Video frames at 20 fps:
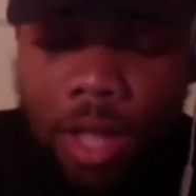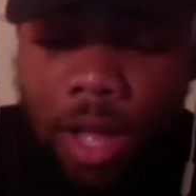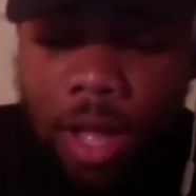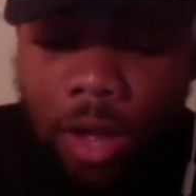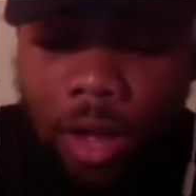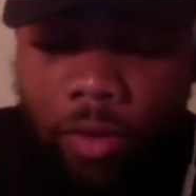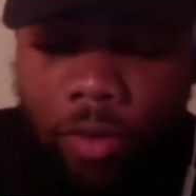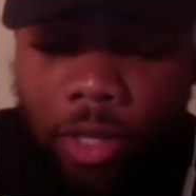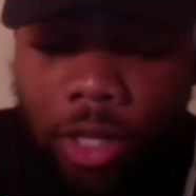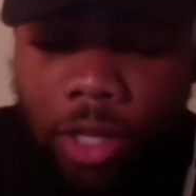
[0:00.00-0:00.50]

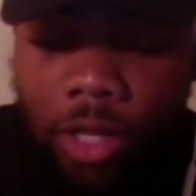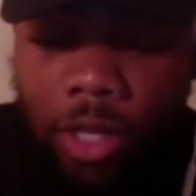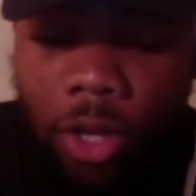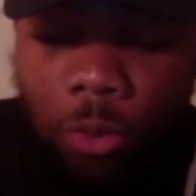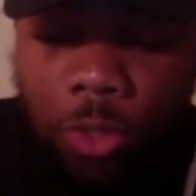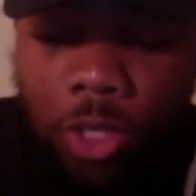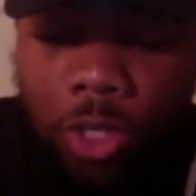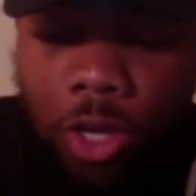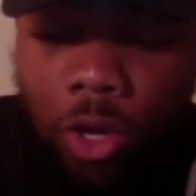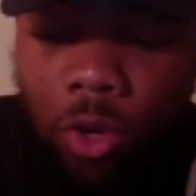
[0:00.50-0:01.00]
I really
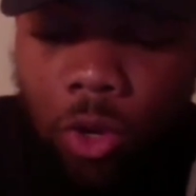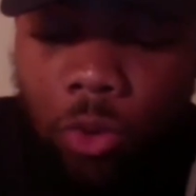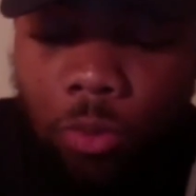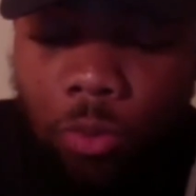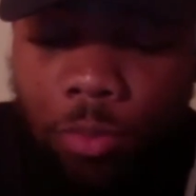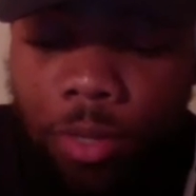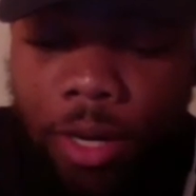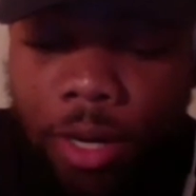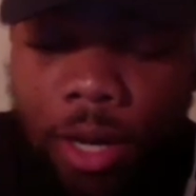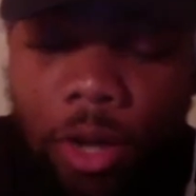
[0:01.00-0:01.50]
hope so,
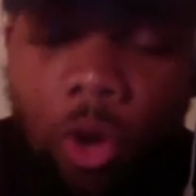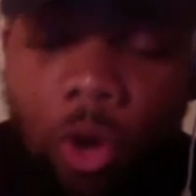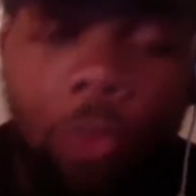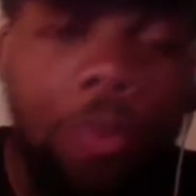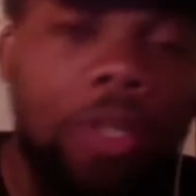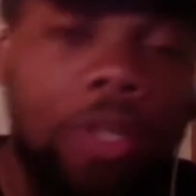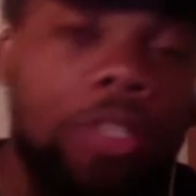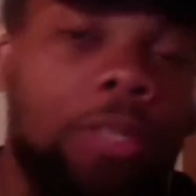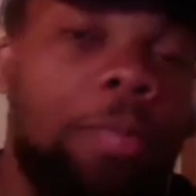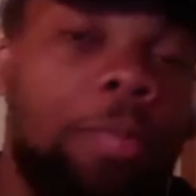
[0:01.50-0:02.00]
but I hope
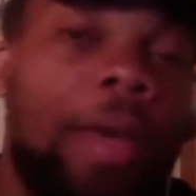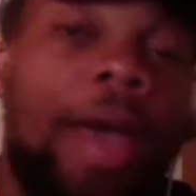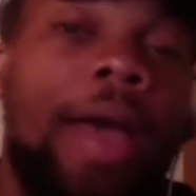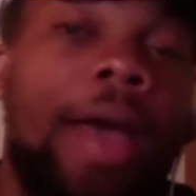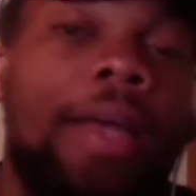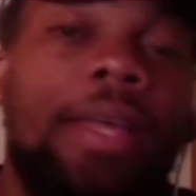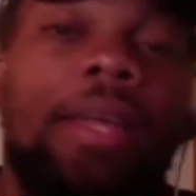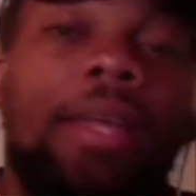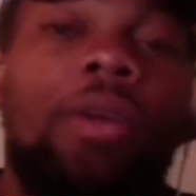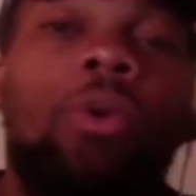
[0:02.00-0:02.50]
it's
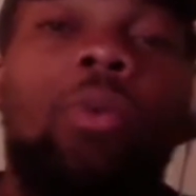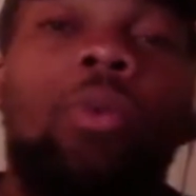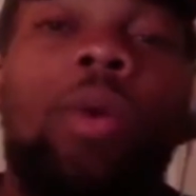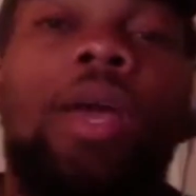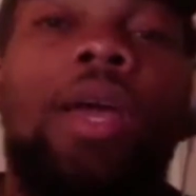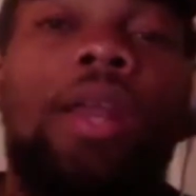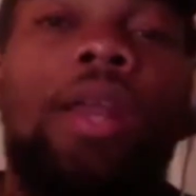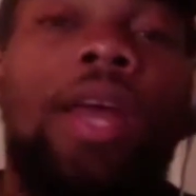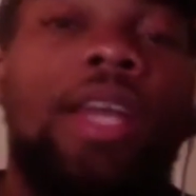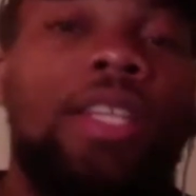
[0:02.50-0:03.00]
back in a
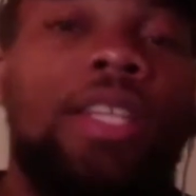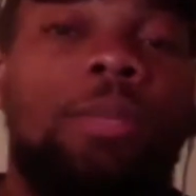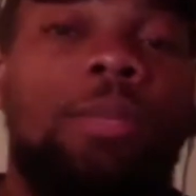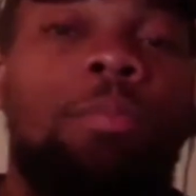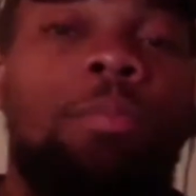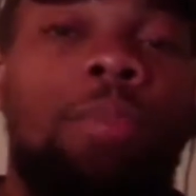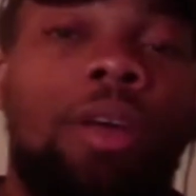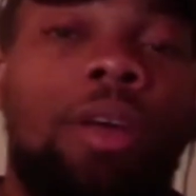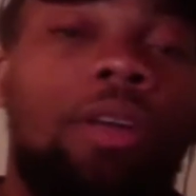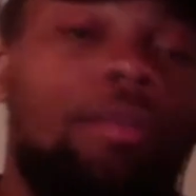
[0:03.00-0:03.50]
way that's
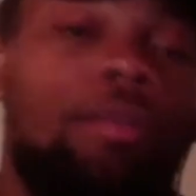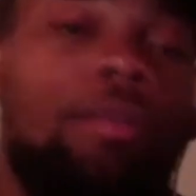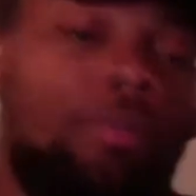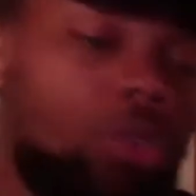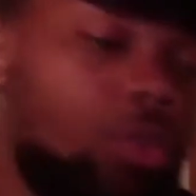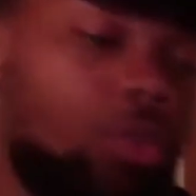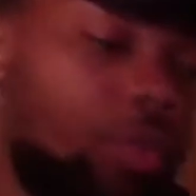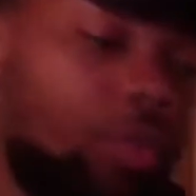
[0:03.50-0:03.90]
beneficial for